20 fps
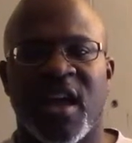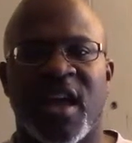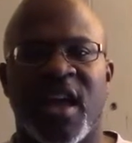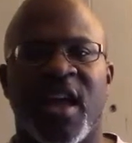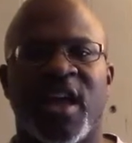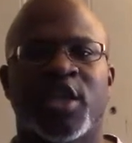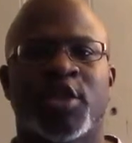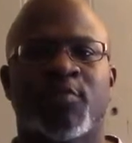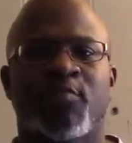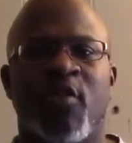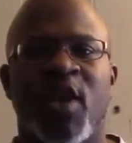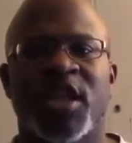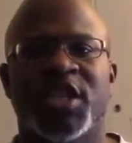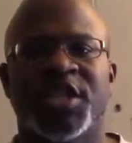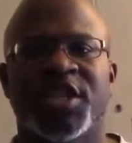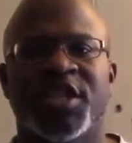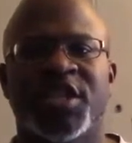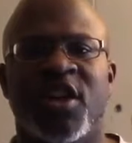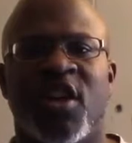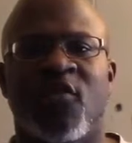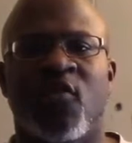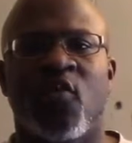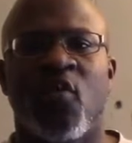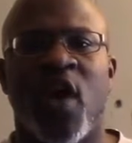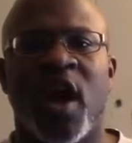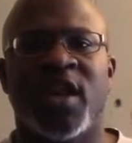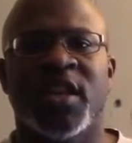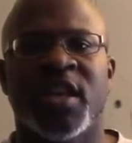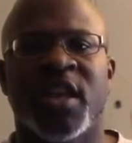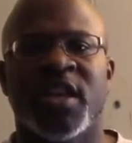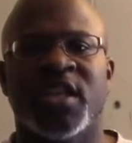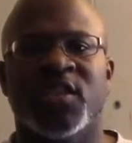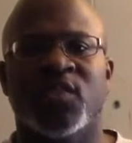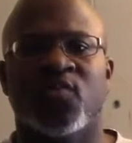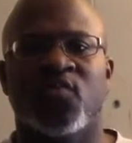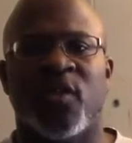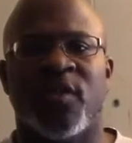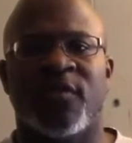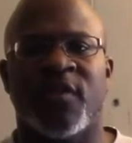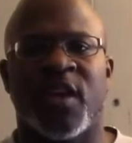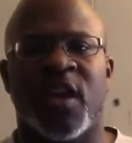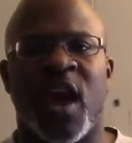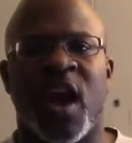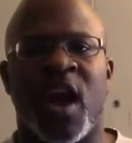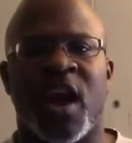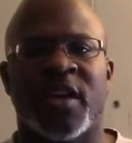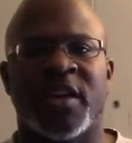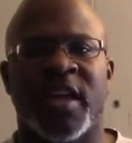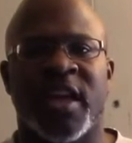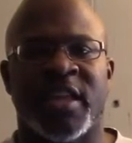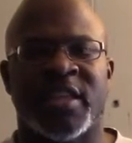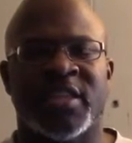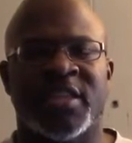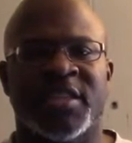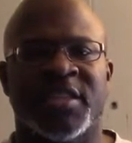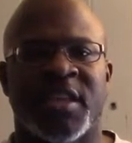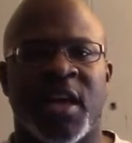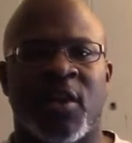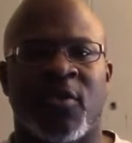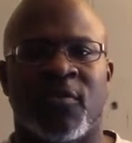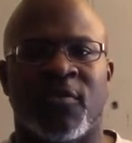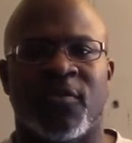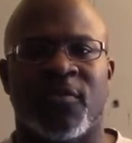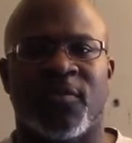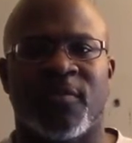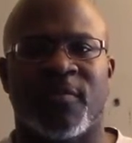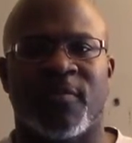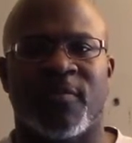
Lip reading: expression of oneness with God and self.